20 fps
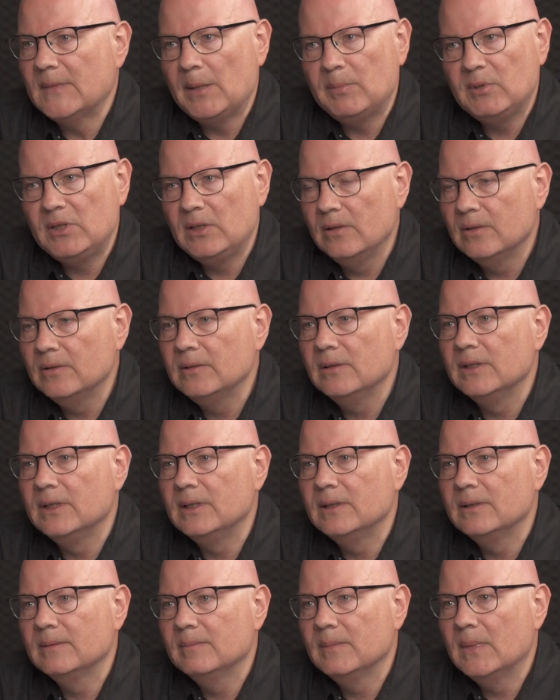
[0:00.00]
Absolutely.
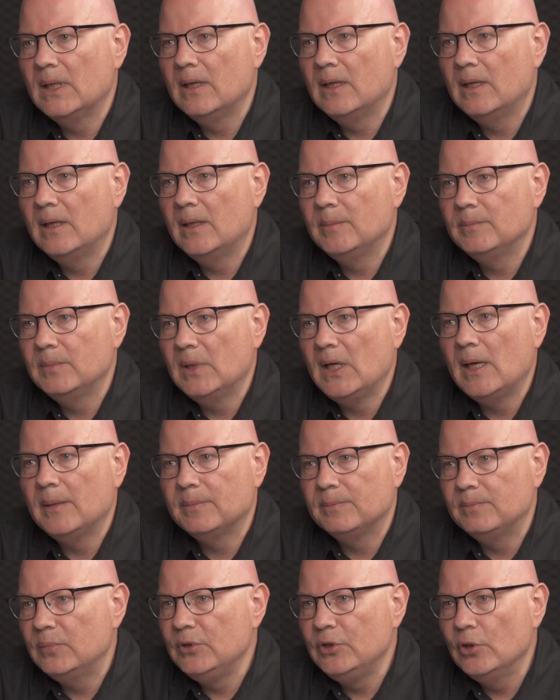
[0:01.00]

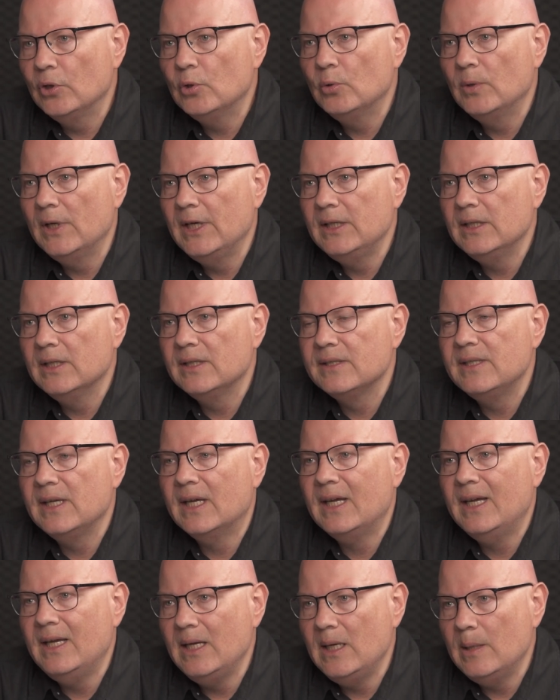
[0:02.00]
Ukraine is the
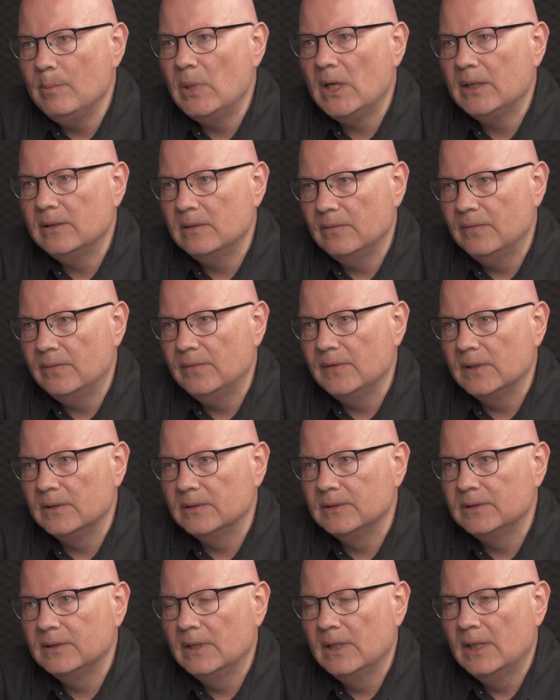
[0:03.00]
key
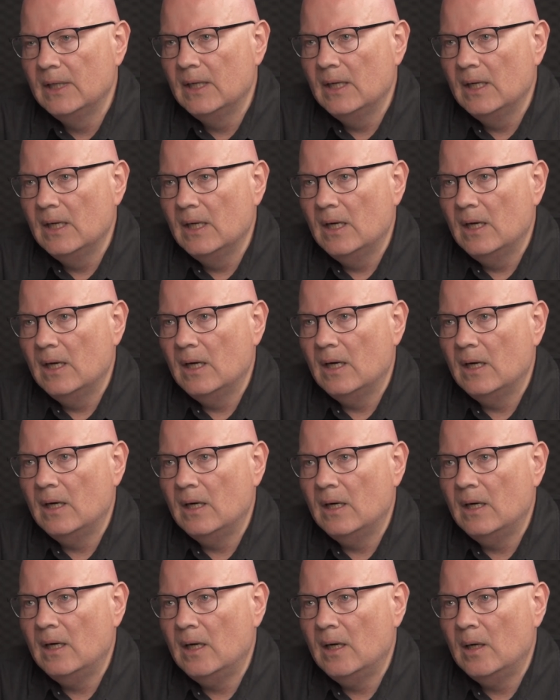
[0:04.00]
battlefield.
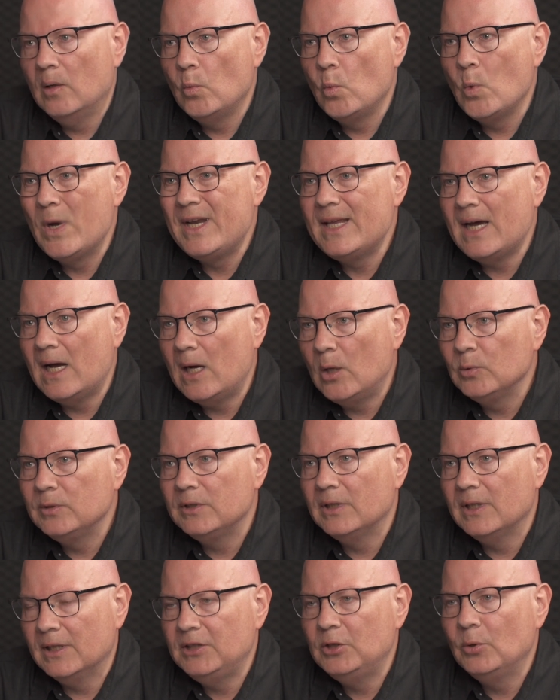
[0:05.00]

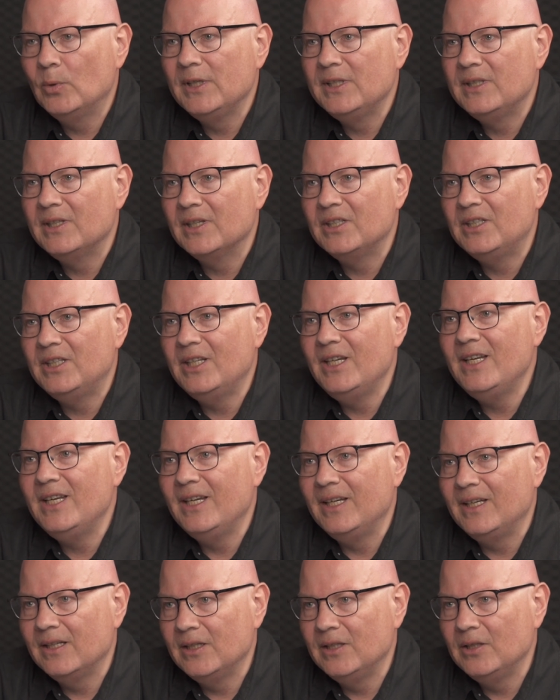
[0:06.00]
Without actually
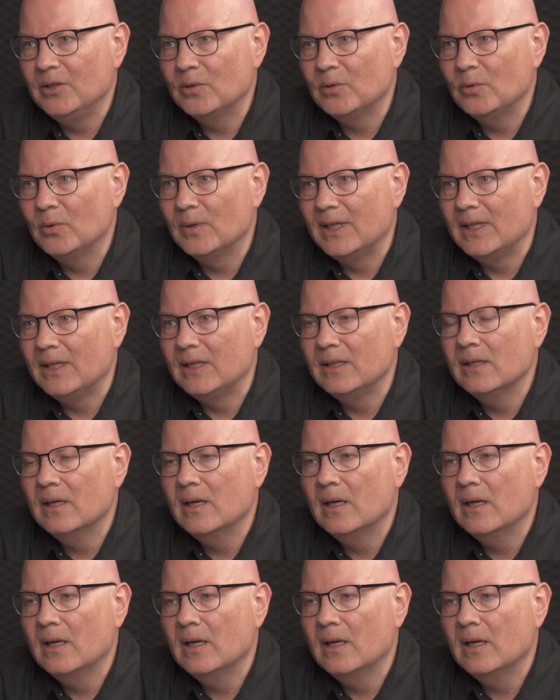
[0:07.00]
succeeding in Ukraine,